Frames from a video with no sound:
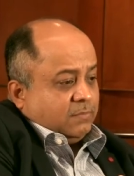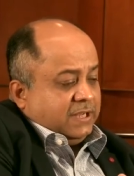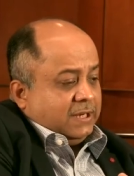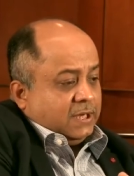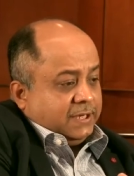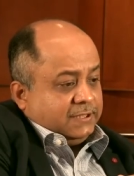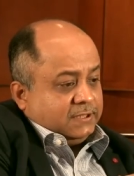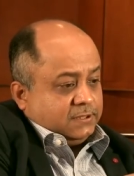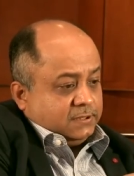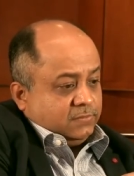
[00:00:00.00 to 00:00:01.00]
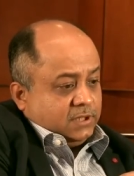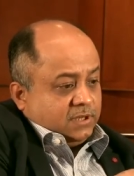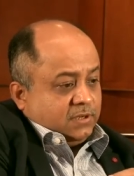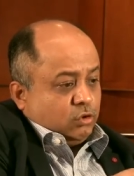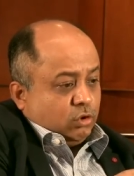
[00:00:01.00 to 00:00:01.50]
something like uh,
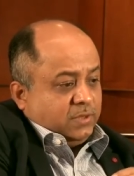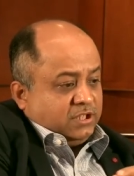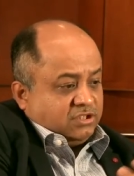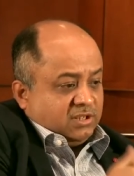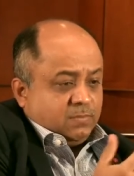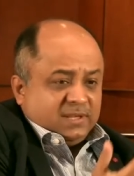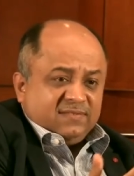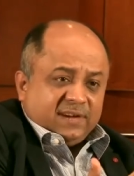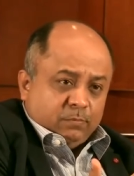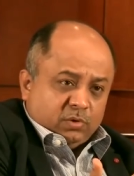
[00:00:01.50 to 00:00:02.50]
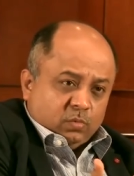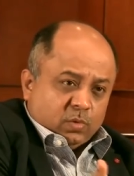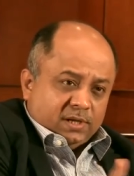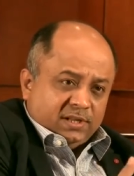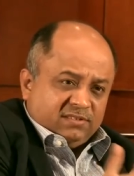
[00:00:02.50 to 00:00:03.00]
Dolby Digital Plus five point
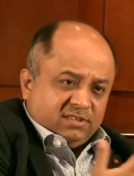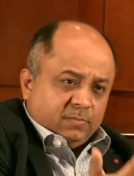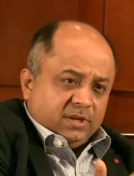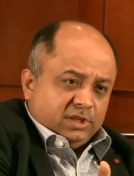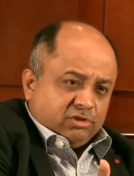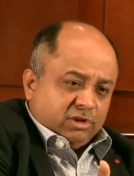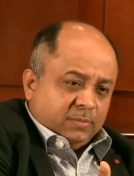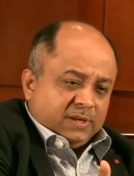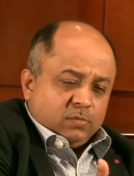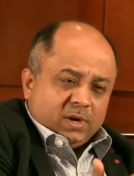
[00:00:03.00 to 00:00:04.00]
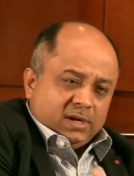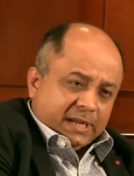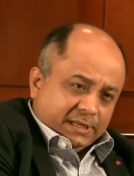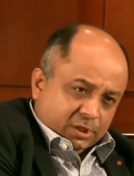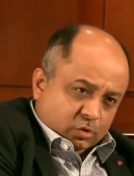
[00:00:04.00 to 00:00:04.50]
one, it's typically streamed at one
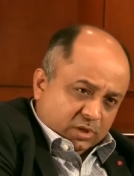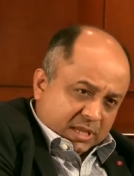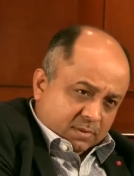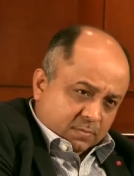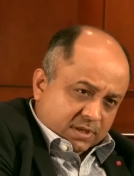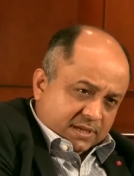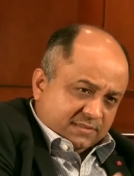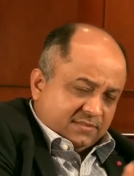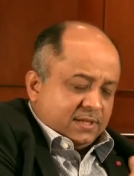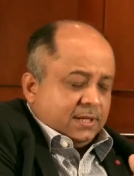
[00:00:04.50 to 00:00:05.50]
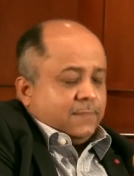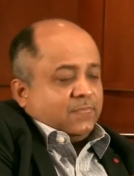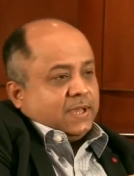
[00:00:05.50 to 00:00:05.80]
ninety-two megabits per second.